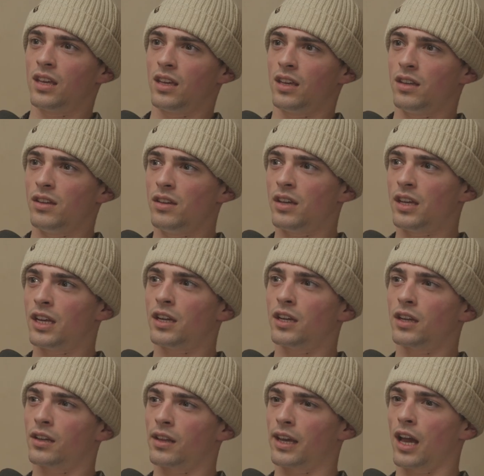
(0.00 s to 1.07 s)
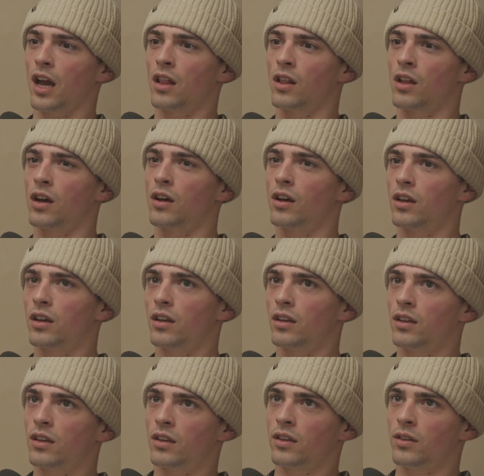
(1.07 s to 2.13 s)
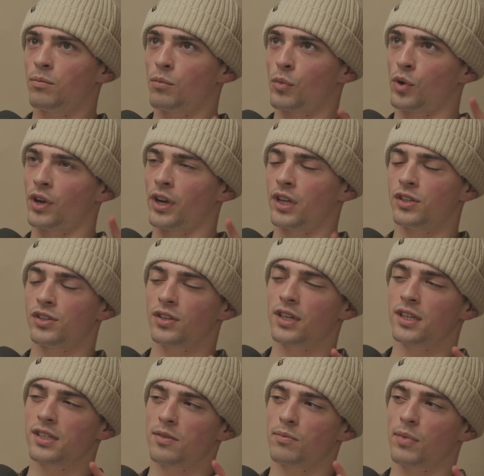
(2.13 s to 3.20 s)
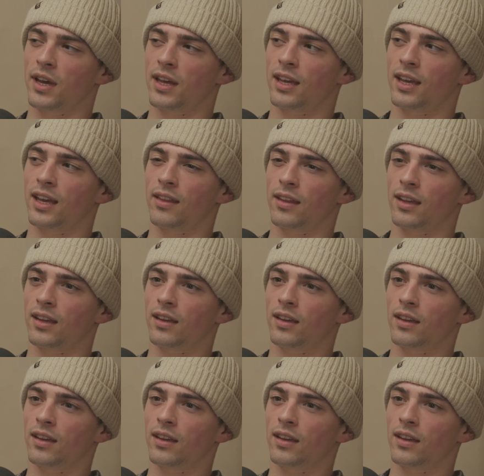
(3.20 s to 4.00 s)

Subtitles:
You hear like a lot more injuries in ballet, I think.